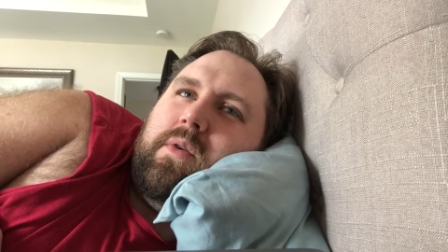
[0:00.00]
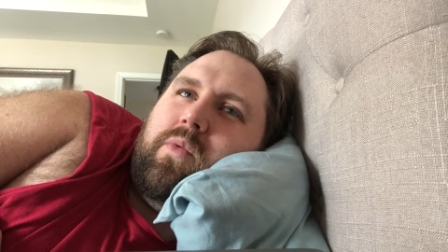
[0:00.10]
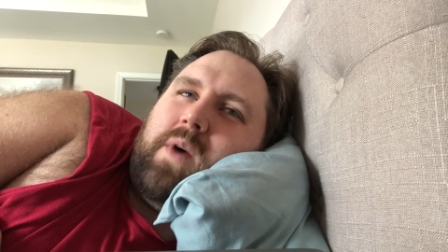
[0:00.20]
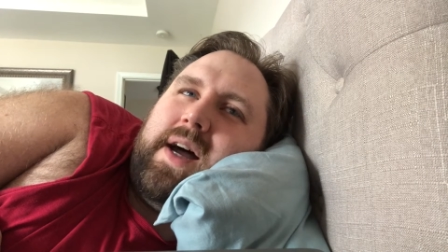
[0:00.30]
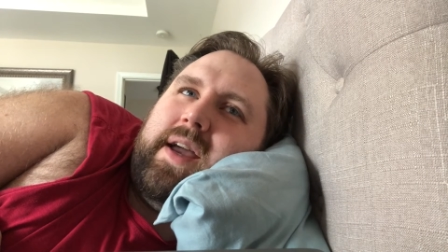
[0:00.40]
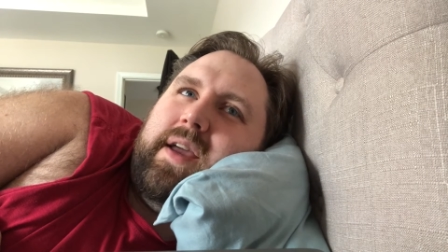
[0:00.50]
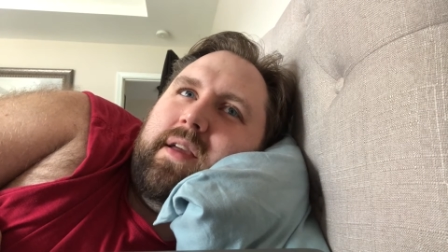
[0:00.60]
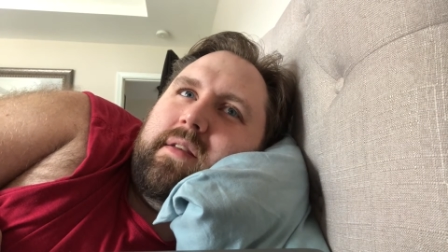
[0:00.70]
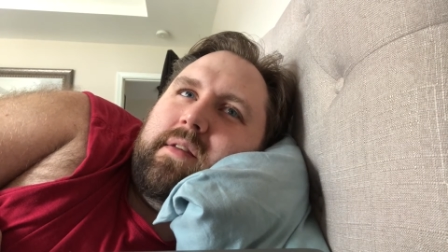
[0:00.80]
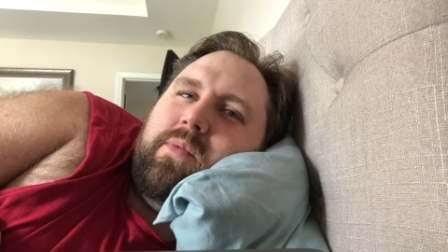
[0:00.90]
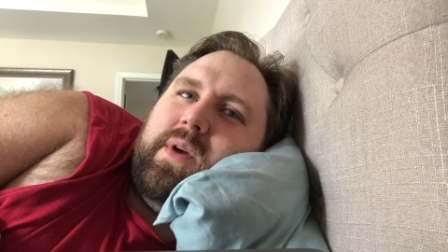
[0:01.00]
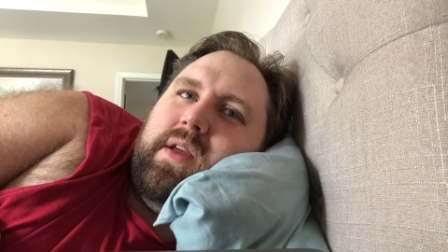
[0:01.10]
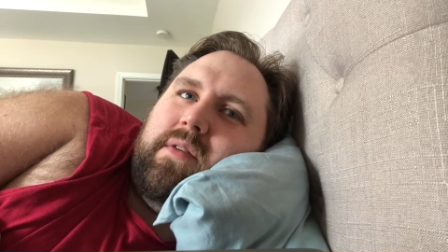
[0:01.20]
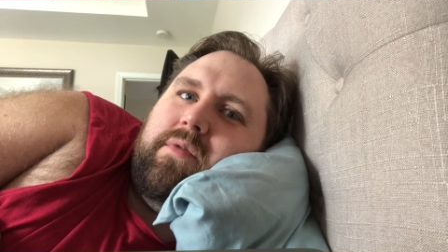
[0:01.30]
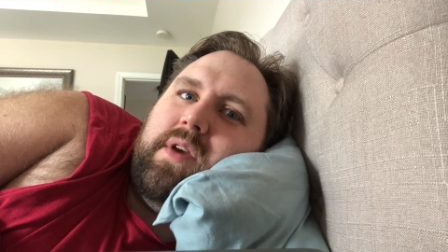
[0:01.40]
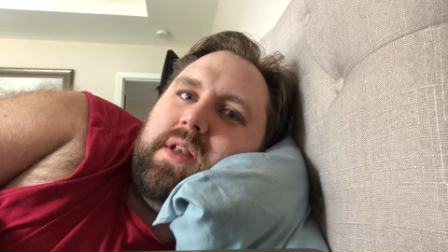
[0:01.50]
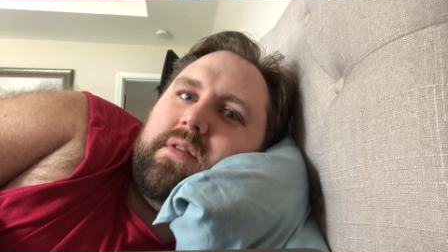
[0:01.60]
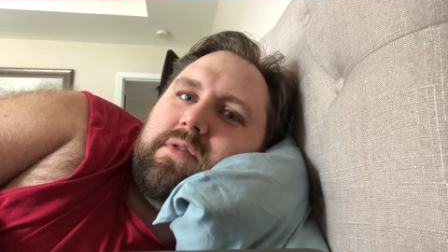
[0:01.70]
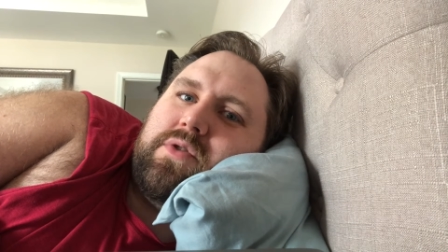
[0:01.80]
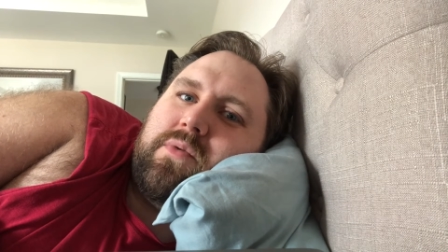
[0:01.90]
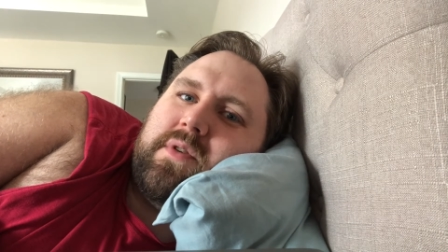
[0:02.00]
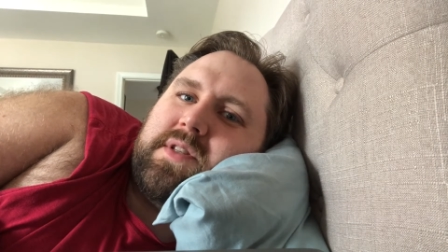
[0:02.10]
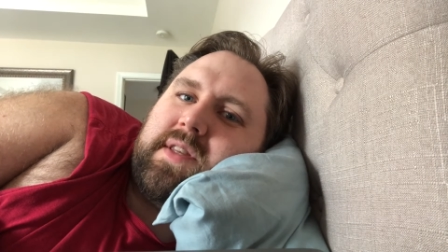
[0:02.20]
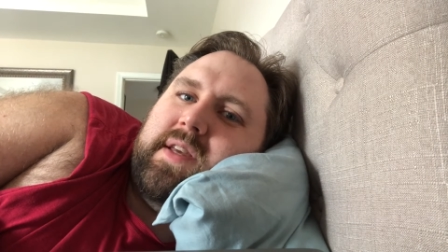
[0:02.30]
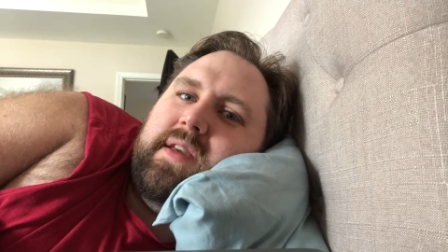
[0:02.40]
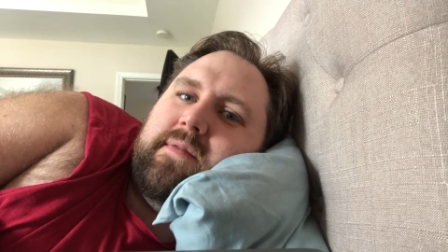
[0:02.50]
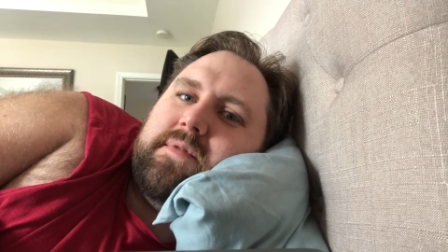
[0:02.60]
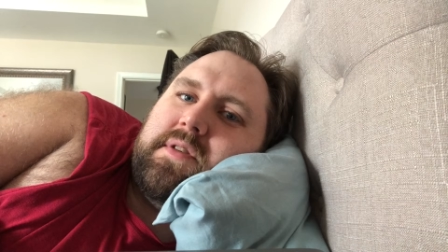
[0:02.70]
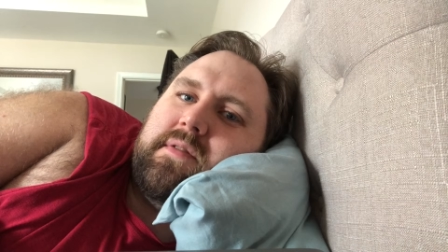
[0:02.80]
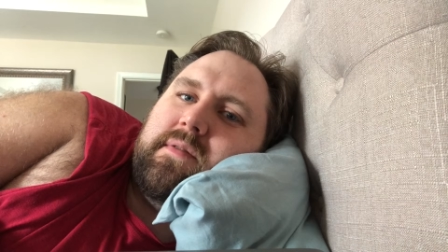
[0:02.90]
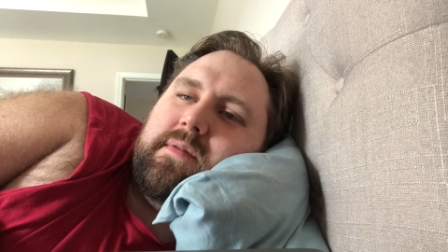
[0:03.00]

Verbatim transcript: Why did we invent short sleeves?